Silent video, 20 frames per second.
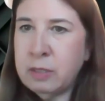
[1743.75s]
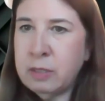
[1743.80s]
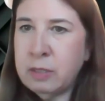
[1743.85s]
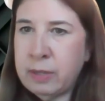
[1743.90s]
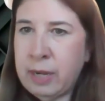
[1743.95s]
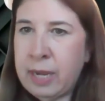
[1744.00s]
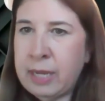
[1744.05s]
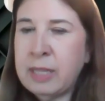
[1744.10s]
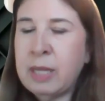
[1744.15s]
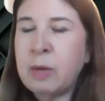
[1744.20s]

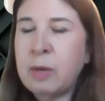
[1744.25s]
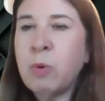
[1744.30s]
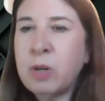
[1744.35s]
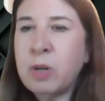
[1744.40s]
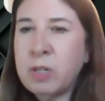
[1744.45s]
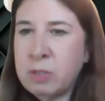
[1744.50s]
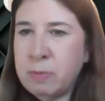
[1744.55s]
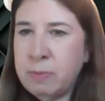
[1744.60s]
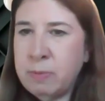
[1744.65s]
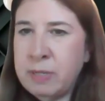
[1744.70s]
Okay, they
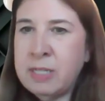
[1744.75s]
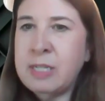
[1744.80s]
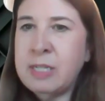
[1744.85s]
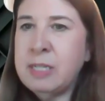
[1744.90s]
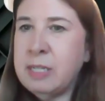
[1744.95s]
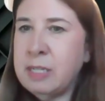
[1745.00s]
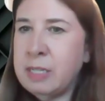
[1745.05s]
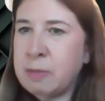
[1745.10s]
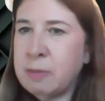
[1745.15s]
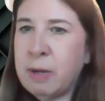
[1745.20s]
want it to be as
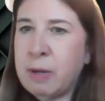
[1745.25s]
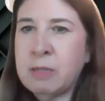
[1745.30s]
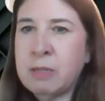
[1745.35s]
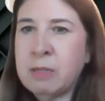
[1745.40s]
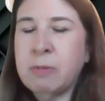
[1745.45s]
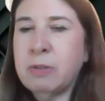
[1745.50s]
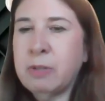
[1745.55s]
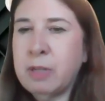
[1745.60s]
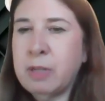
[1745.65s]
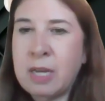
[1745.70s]
easy as
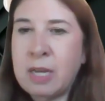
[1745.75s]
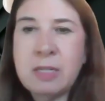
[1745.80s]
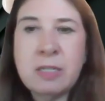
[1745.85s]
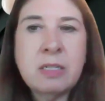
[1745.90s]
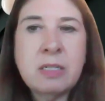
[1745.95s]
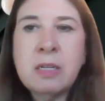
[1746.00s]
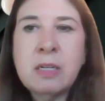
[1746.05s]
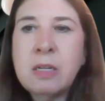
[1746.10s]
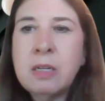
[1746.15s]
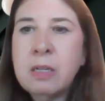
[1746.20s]
possible,
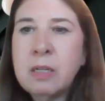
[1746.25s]
yes.